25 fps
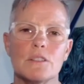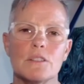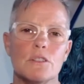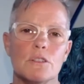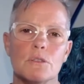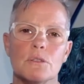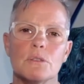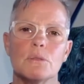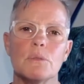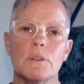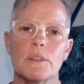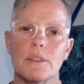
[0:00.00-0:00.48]
to
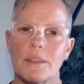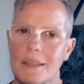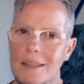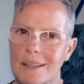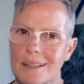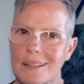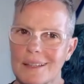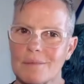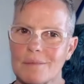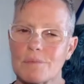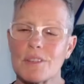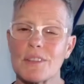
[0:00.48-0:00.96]
do it with
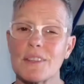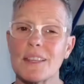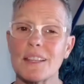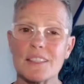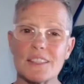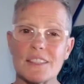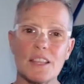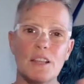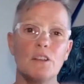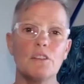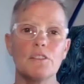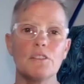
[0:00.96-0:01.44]
care. So
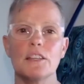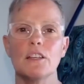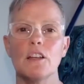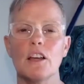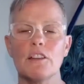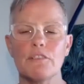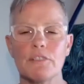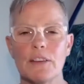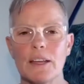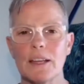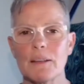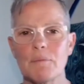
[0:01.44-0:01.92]
that's a healthy
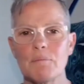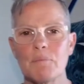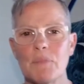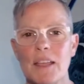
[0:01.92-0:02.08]
life hack.